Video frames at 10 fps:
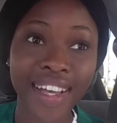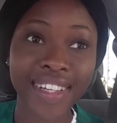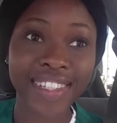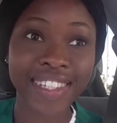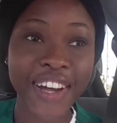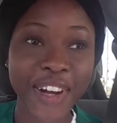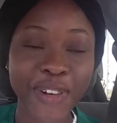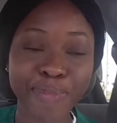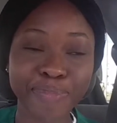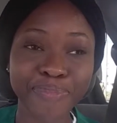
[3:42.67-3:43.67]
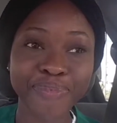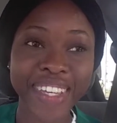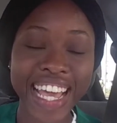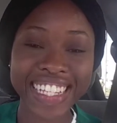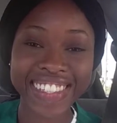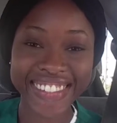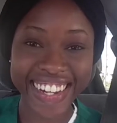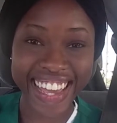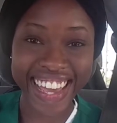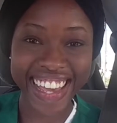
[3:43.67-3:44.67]
So,
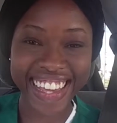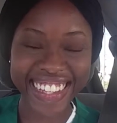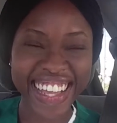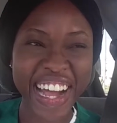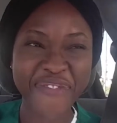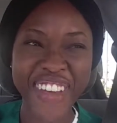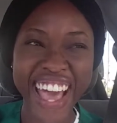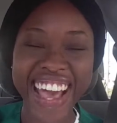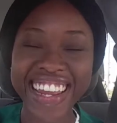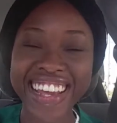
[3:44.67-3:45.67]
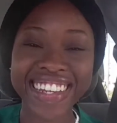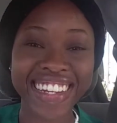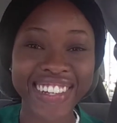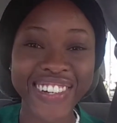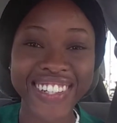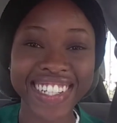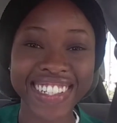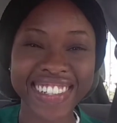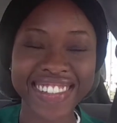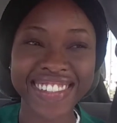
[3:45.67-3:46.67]
yesterday, I'm bad. I didn't go to
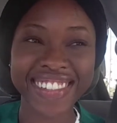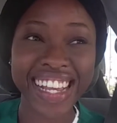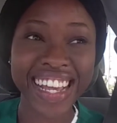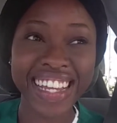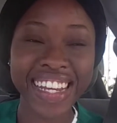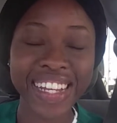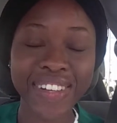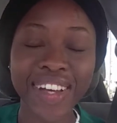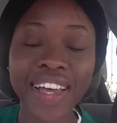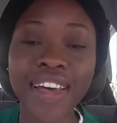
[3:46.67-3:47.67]
clinicals. I know.